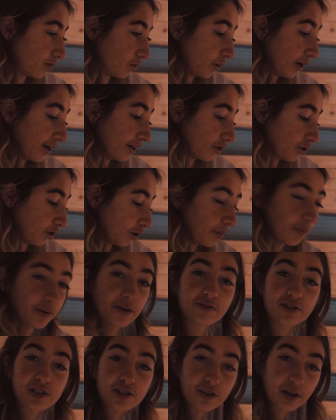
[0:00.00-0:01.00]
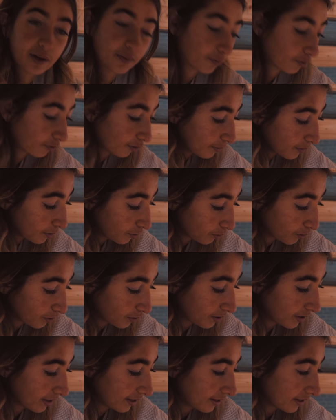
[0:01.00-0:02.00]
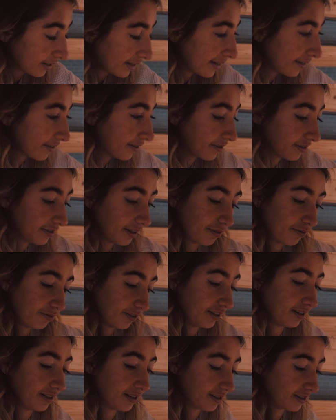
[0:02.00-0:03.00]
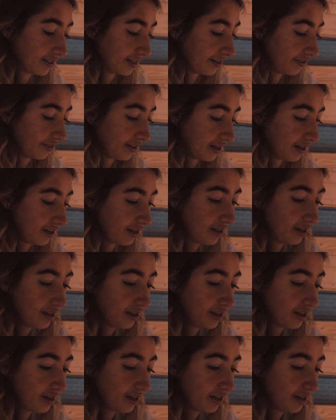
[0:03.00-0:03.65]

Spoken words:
worktop have just come from the drawers underneath. They fit nicely in there.